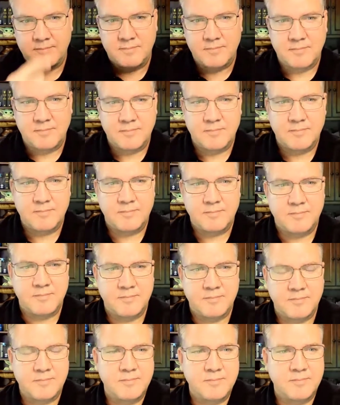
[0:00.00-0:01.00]

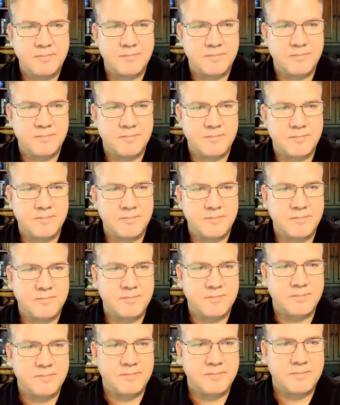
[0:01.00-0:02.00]

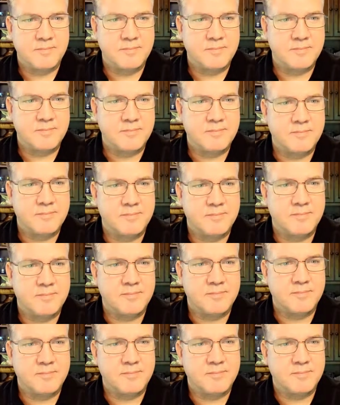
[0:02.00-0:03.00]

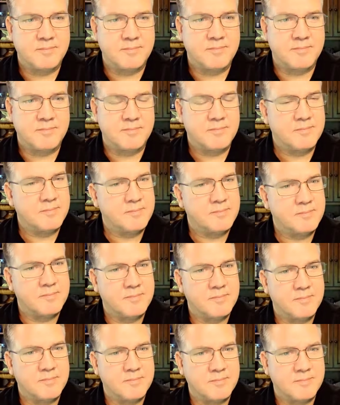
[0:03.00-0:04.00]

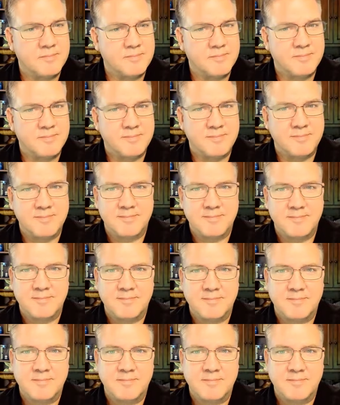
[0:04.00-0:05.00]

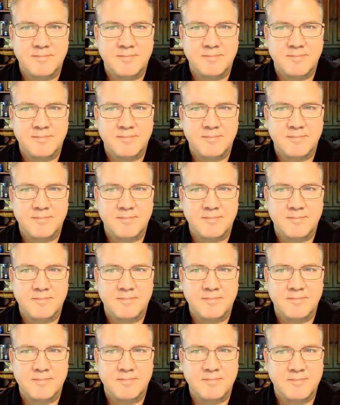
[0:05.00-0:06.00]

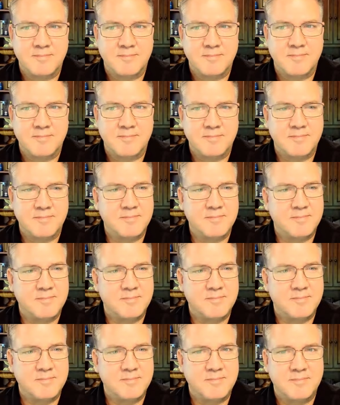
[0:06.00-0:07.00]

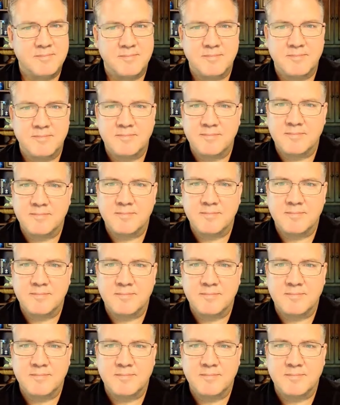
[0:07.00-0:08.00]
The person shown says nothing.